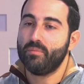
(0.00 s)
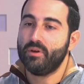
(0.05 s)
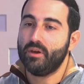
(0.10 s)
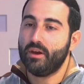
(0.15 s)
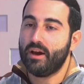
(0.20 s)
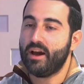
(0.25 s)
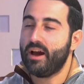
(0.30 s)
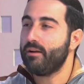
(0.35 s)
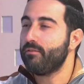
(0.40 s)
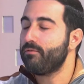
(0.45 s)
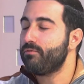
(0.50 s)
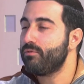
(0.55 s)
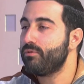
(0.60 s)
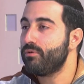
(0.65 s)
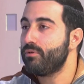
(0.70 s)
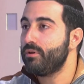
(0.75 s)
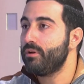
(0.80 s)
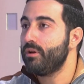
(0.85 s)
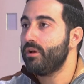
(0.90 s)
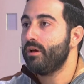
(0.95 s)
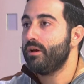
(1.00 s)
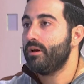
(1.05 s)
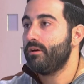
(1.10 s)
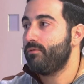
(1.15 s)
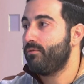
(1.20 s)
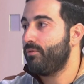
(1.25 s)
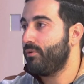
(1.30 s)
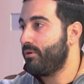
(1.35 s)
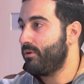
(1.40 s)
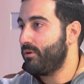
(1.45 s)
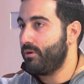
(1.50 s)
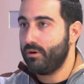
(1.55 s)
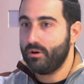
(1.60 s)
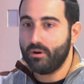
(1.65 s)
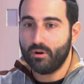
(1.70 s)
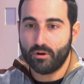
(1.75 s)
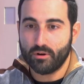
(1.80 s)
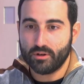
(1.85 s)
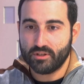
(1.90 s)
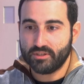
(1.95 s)
be harmful for
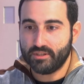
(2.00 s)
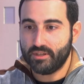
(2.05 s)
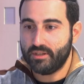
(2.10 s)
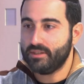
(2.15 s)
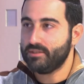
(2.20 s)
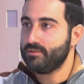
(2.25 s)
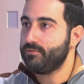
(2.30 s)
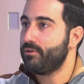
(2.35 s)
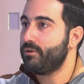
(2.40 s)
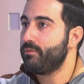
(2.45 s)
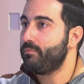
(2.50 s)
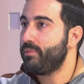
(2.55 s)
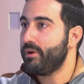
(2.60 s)
horses, for